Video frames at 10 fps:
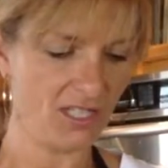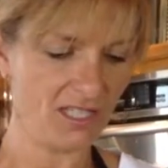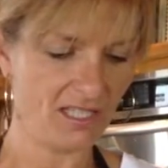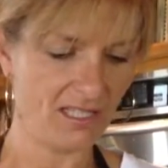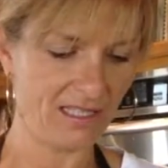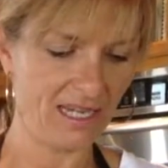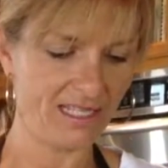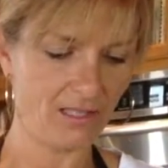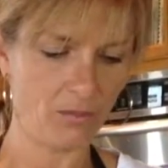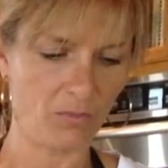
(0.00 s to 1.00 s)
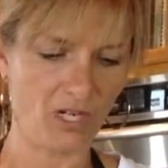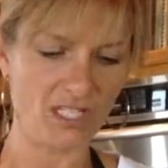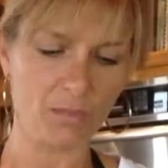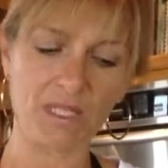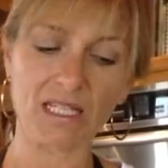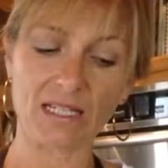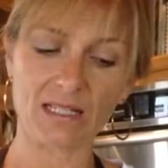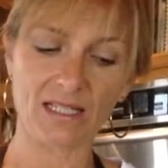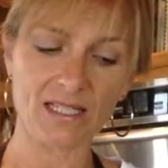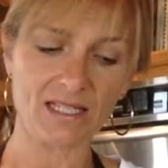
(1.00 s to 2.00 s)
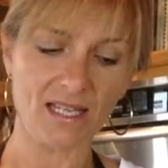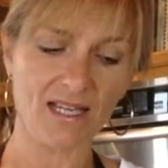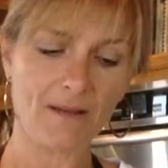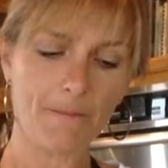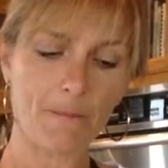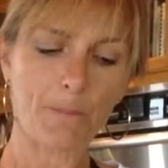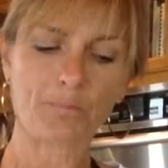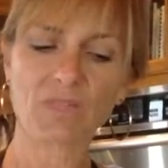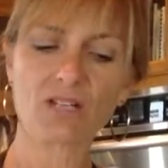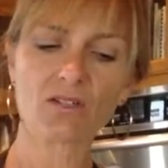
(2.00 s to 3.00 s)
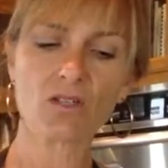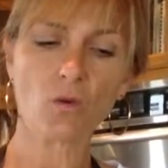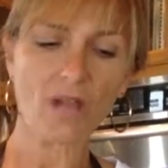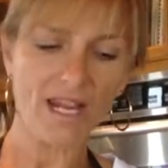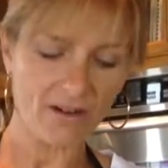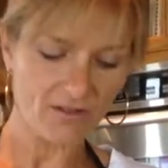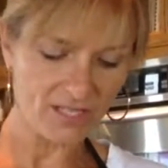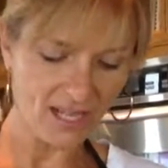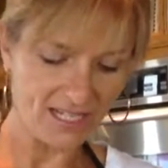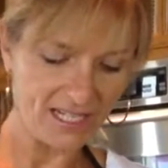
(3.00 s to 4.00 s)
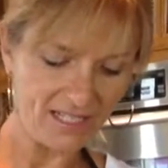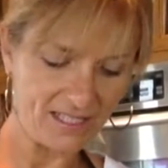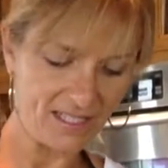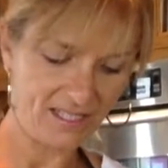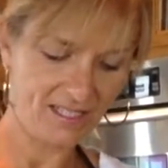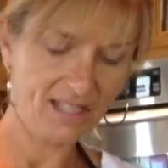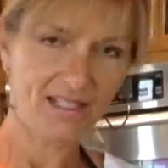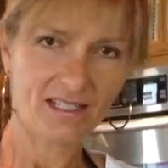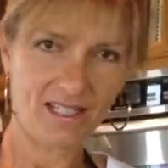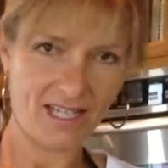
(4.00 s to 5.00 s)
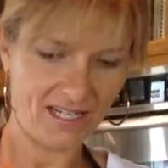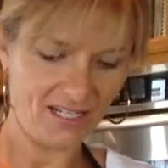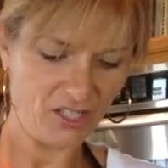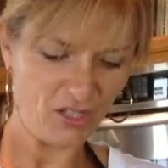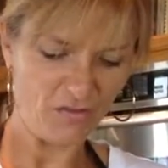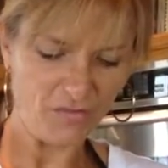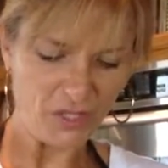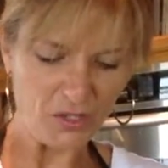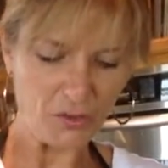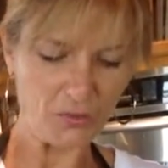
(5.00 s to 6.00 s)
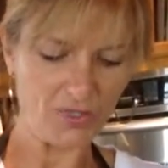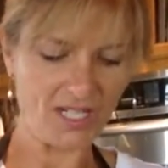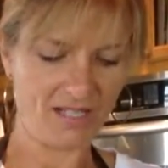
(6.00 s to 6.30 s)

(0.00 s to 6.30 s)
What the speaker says: This is a nice little brush because there's no hairs on it to get into your food,